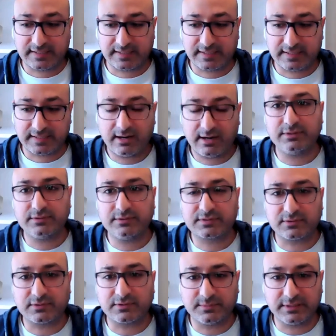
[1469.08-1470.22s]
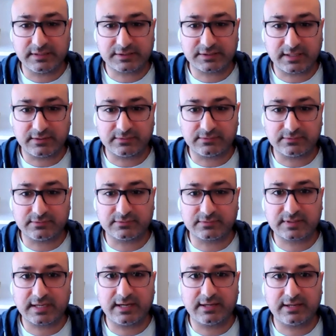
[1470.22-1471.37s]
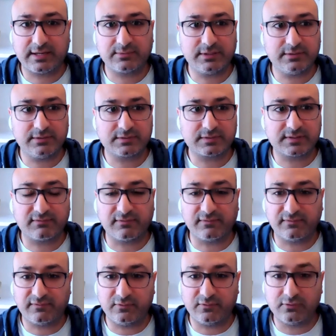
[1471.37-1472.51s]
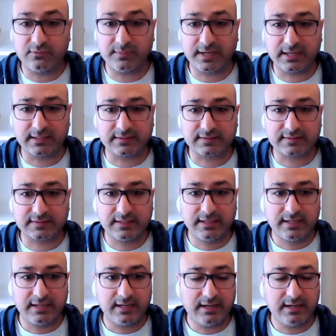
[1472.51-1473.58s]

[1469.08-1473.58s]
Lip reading: understanding how we use social media channels, how do we use different formats.